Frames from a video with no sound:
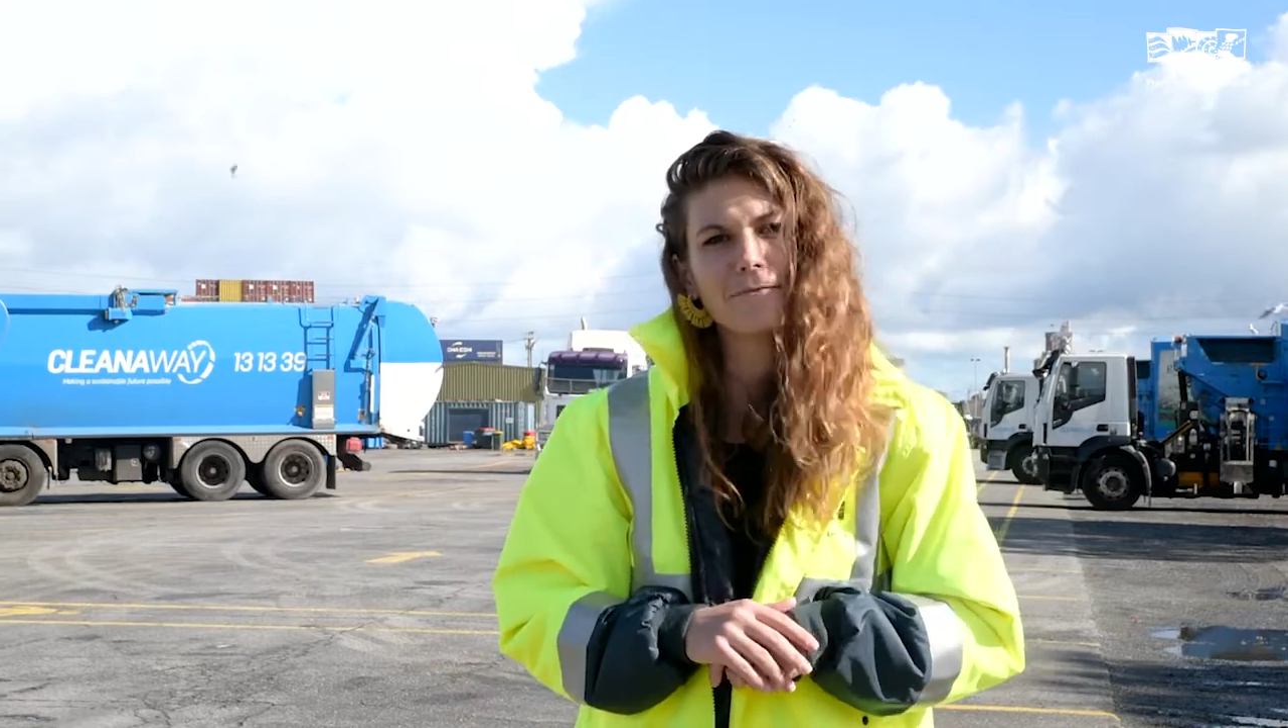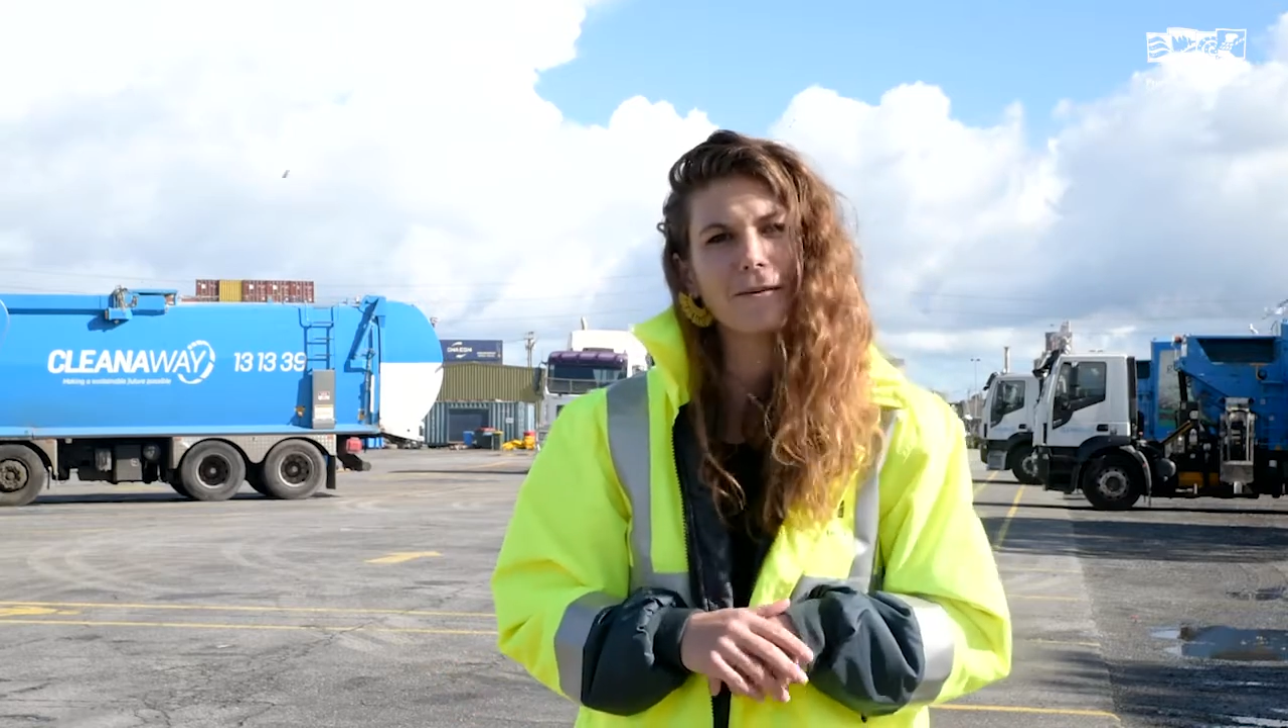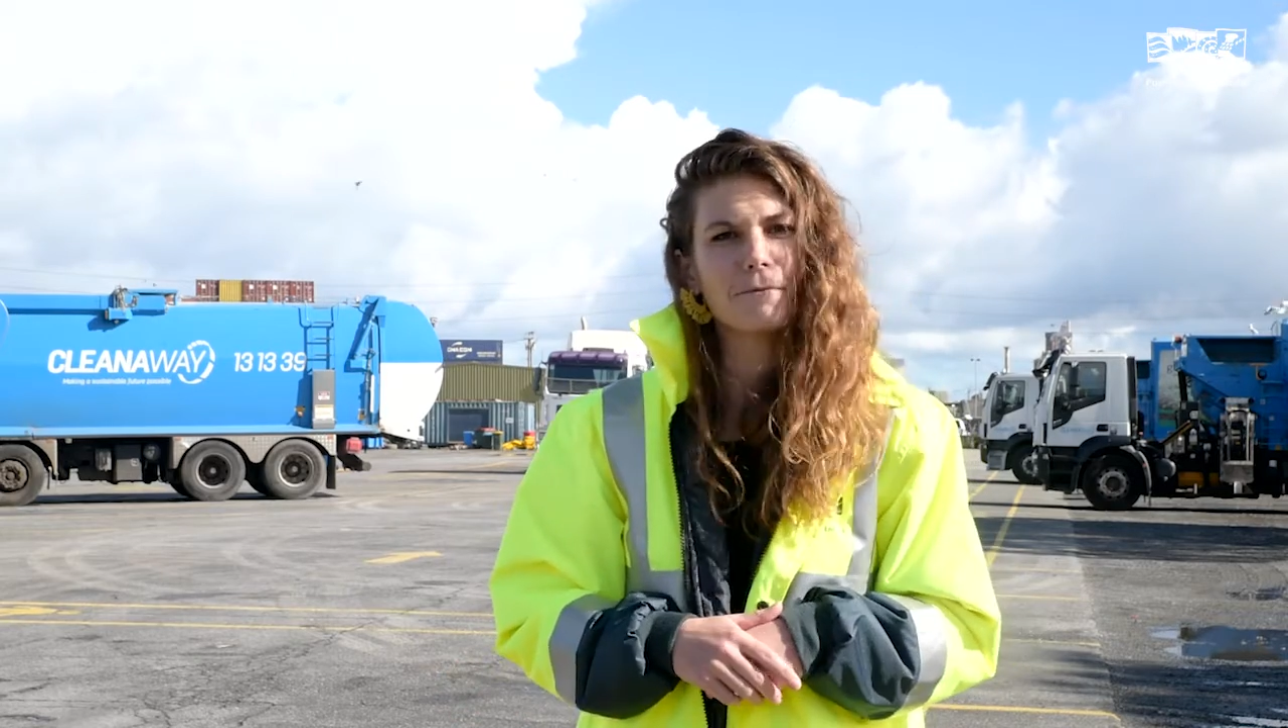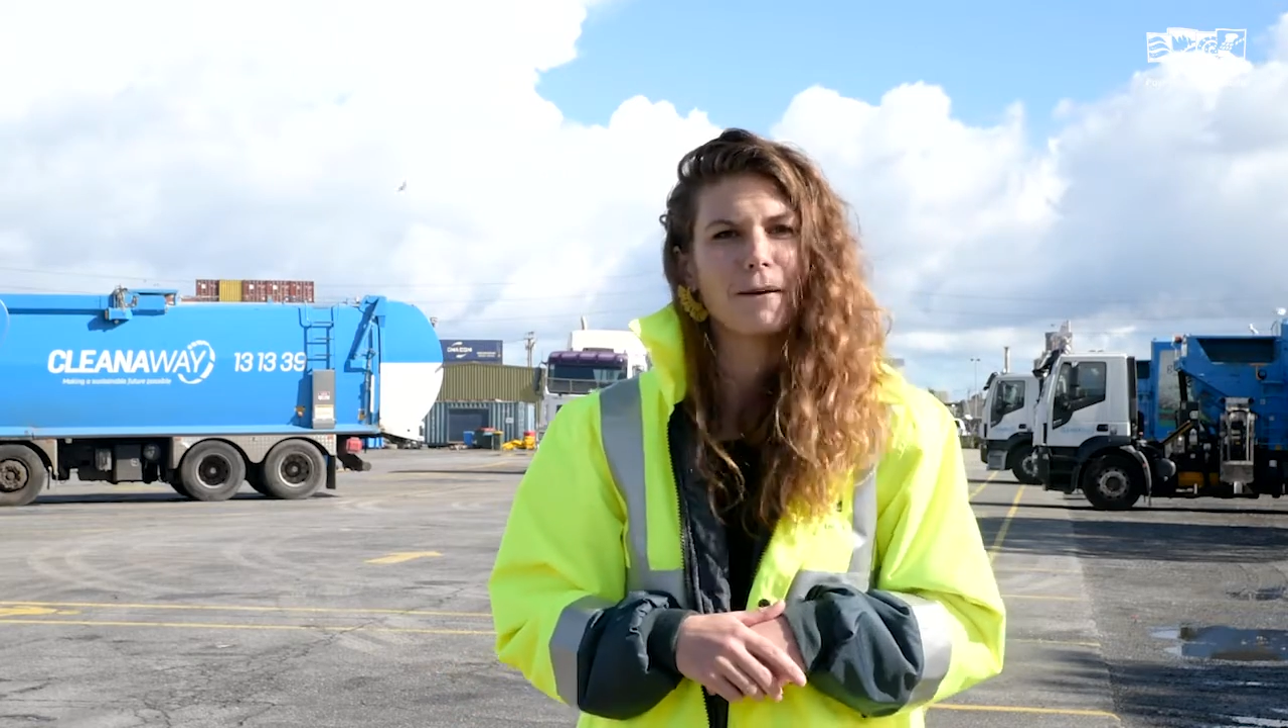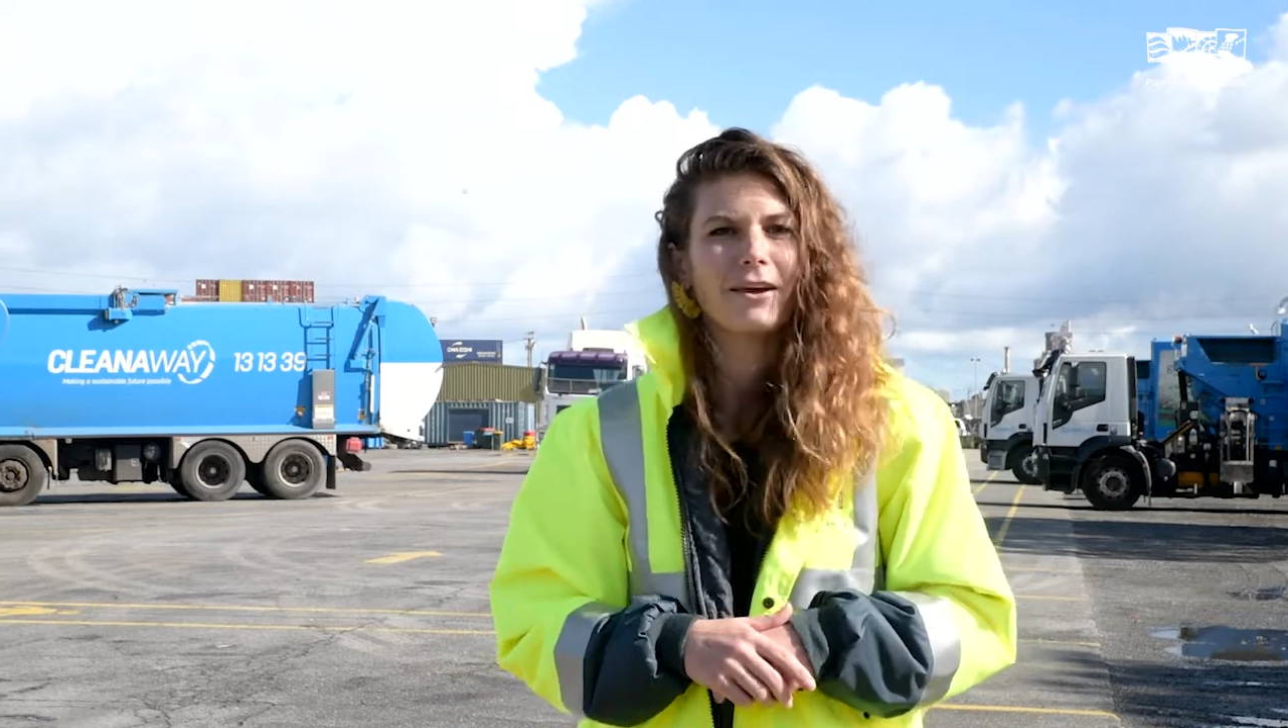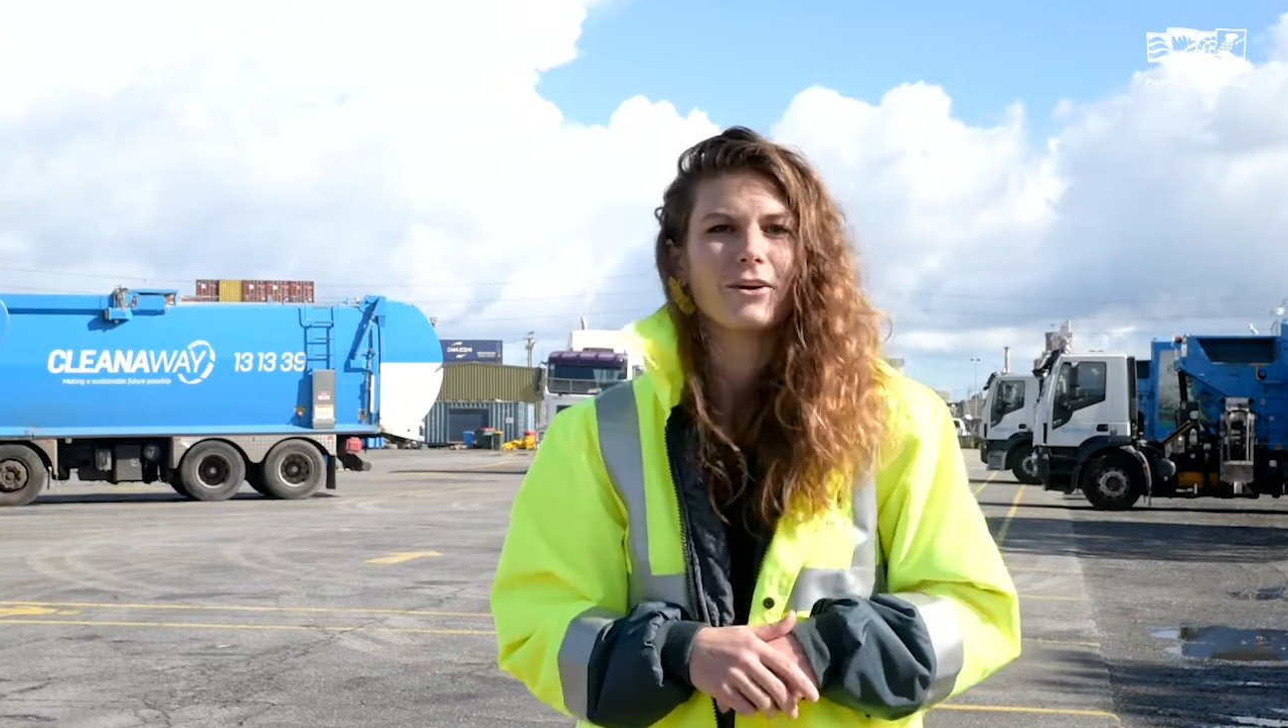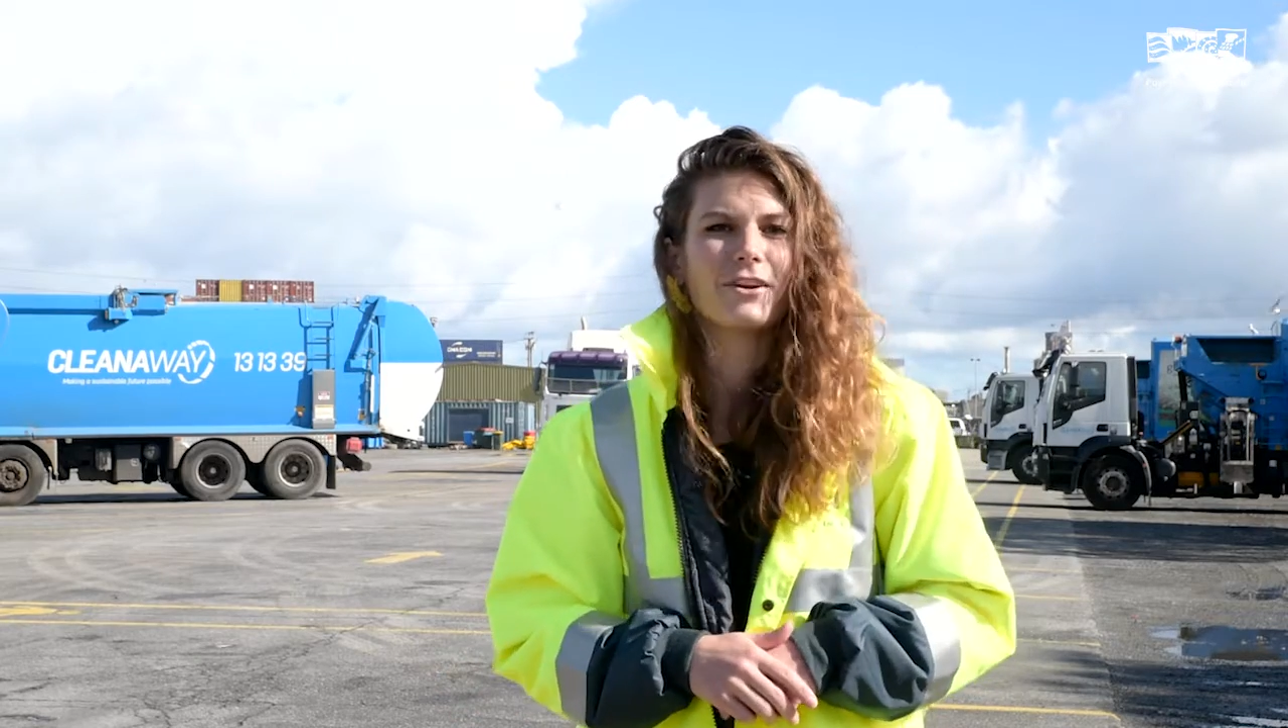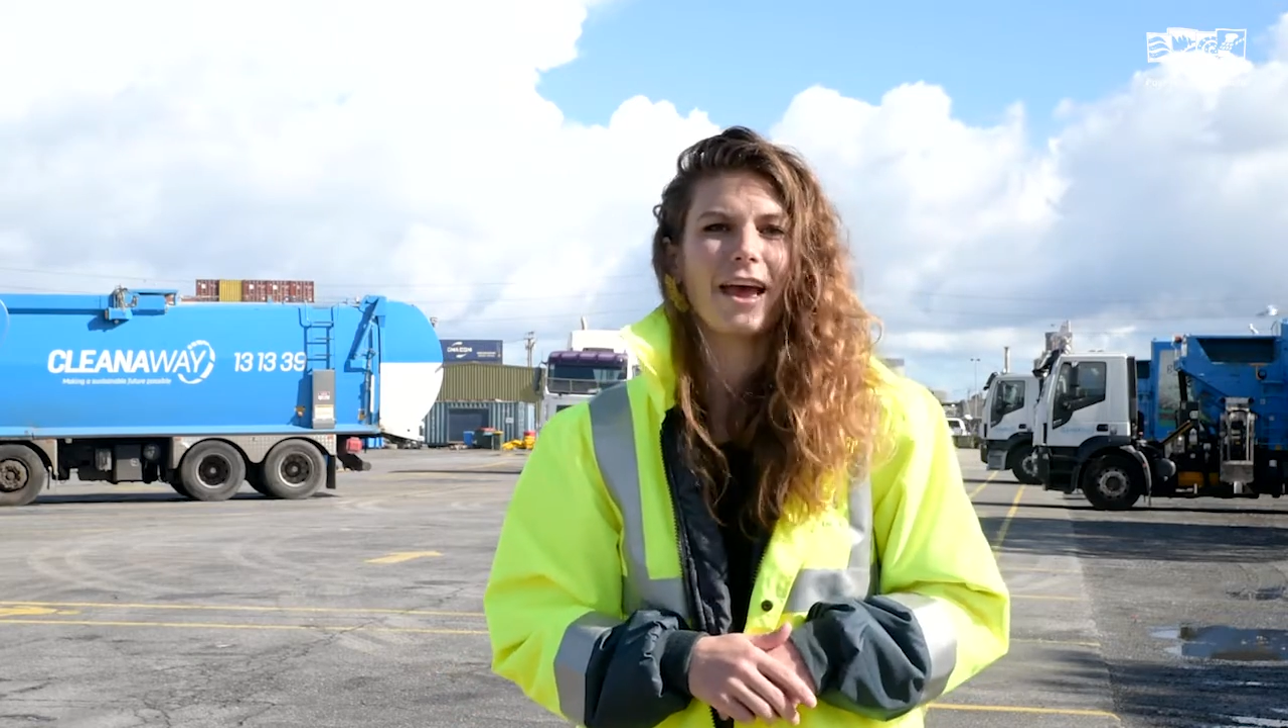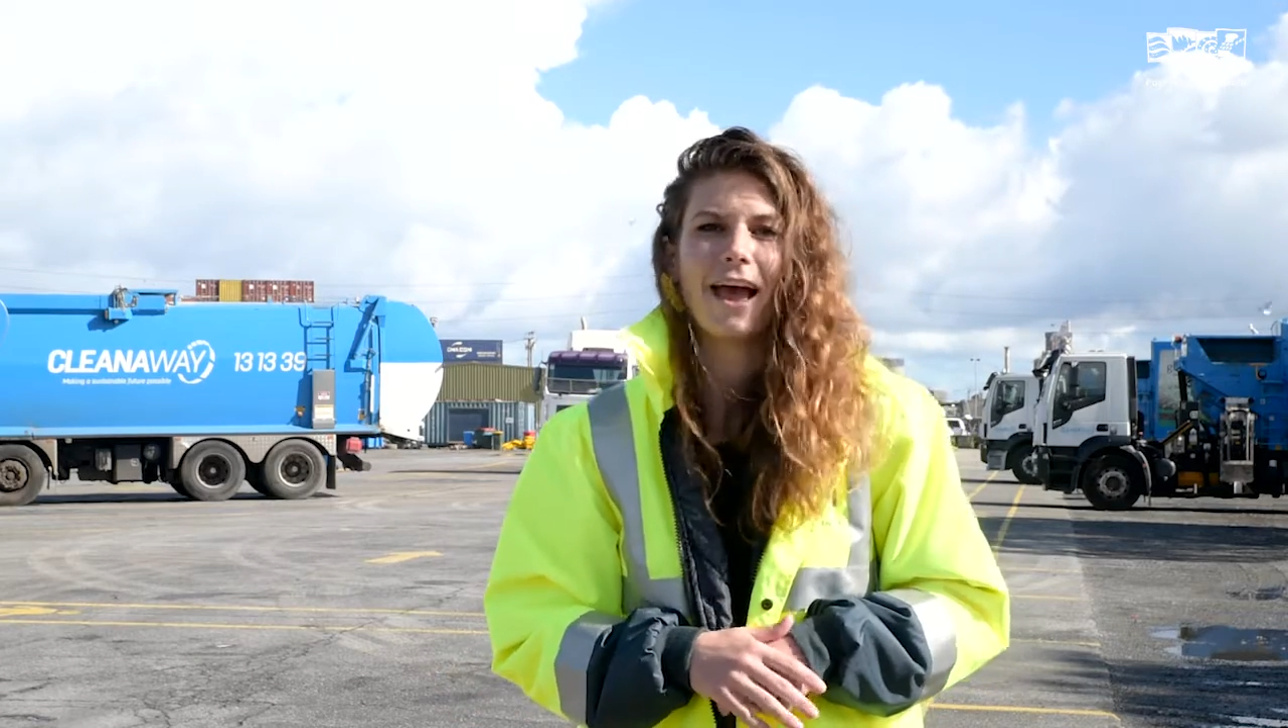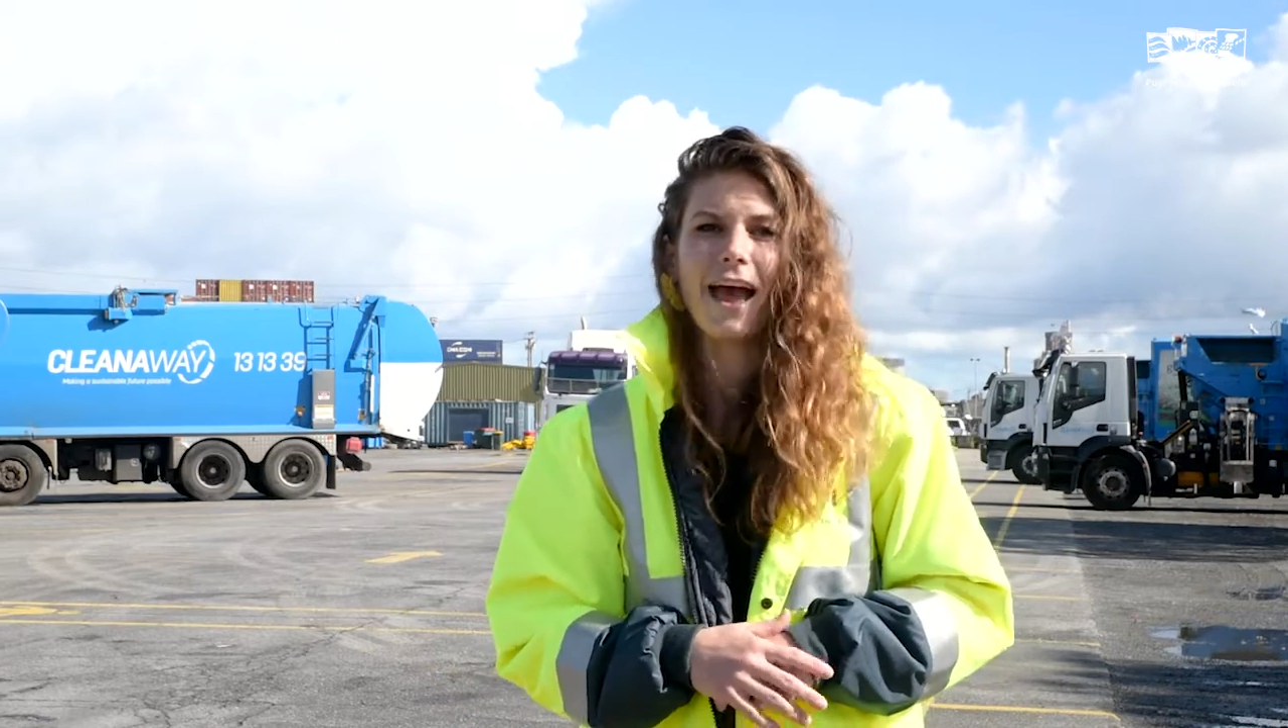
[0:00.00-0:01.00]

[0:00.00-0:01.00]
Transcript: feedback on at